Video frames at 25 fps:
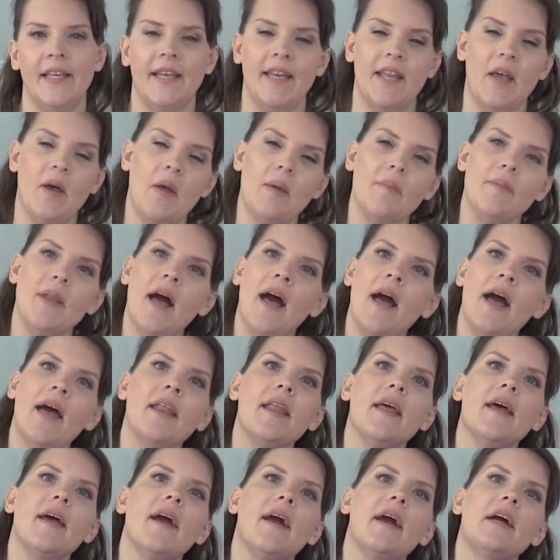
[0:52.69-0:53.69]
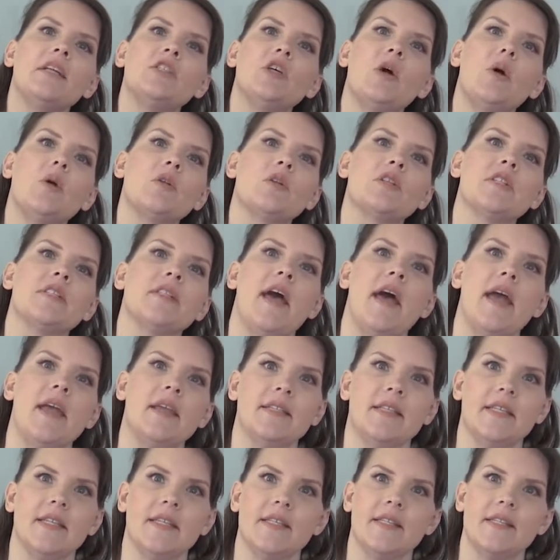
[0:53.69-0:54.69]
Now, I'm not a total
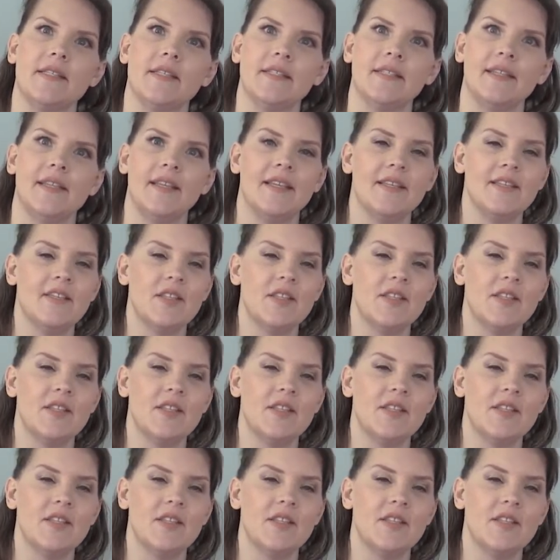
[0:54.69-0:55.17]
scientist,